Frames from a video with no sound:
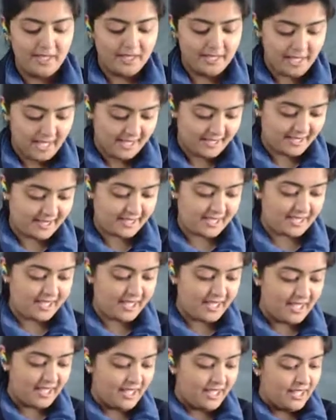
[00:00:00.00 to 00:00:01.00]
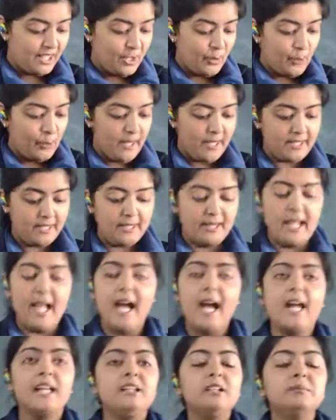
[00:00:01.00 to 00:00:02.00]
Yes, when
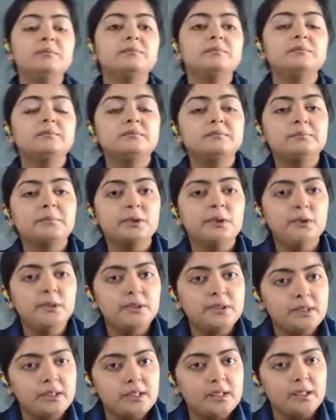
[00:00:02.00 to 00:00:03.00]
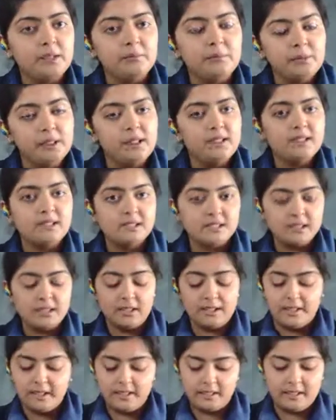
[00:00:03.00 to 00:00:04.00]
land pollution means the
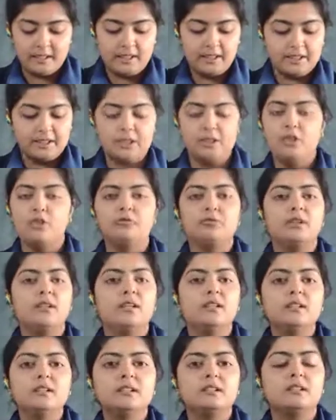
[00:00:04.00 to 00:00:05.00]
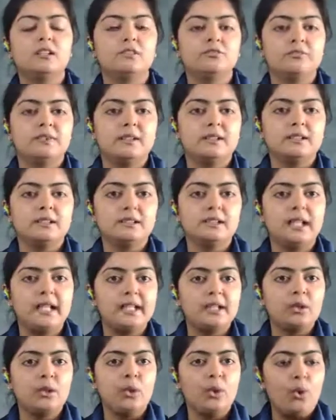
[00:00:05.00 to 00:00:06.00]
destruction of earth's surface,
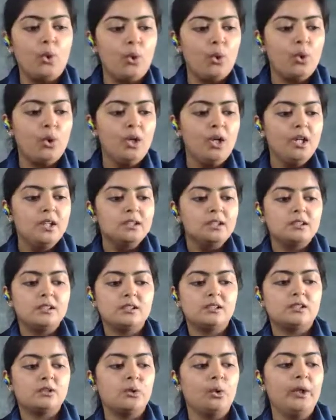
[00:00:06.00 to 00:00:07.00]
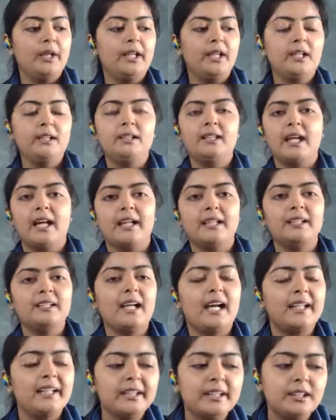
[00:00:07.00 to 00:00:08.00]
like the soil, and
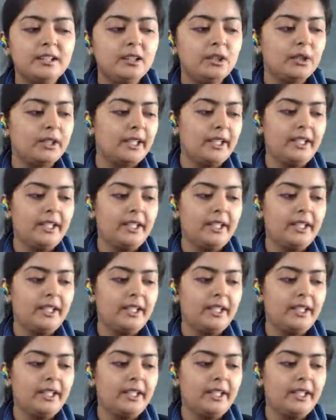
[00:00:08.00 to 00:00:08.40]
directly or